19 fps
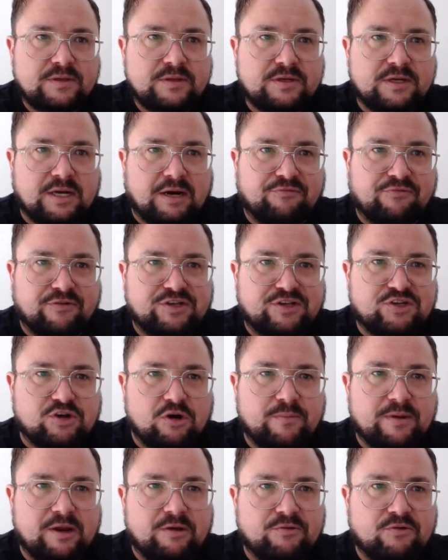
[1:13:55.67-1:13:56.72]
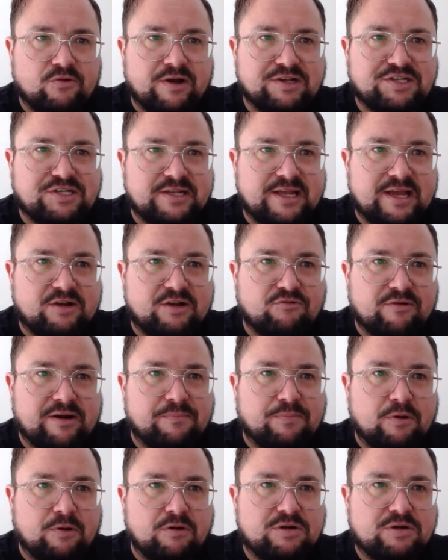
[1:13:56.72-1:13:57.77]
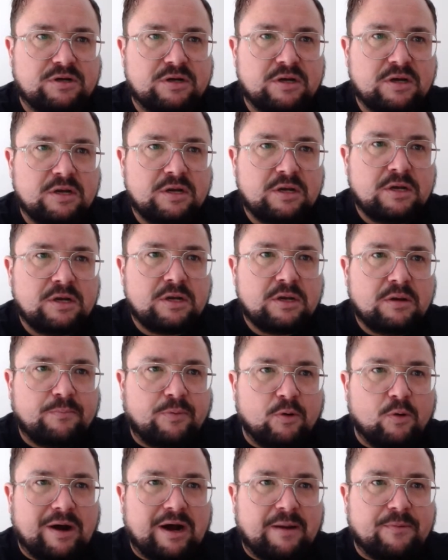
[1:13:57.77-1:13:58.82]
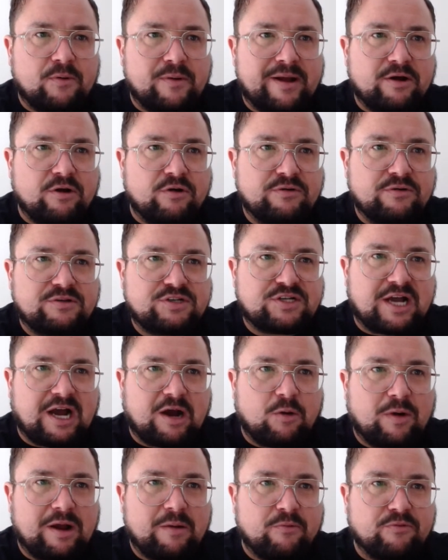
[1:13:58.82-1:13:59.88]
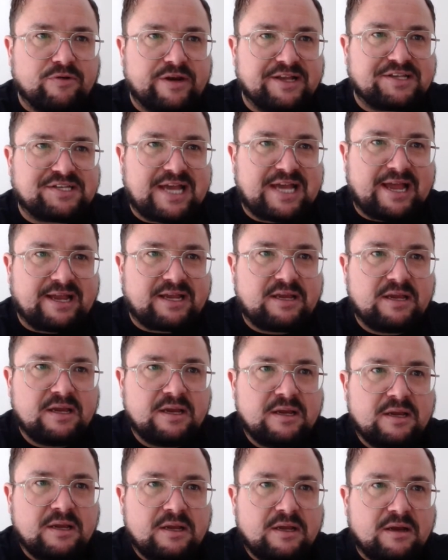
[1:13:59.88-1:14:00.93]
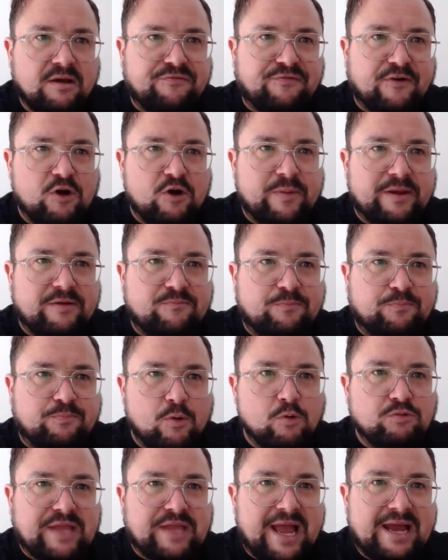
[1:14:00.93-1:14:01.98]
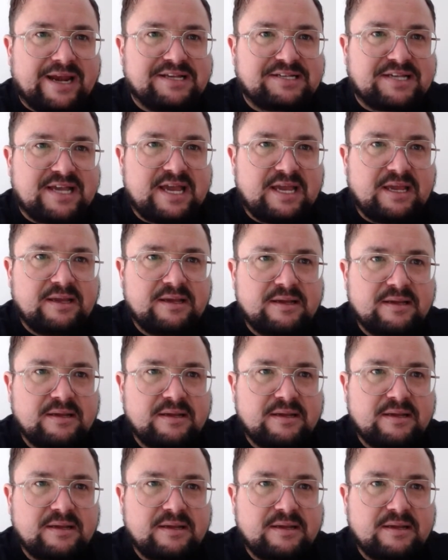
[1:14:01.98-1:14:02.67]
Covering Scott Malone nicely there. Great block. Ball up. Hang on. It's cut away. We're on the attack. A phobic brought down, is he?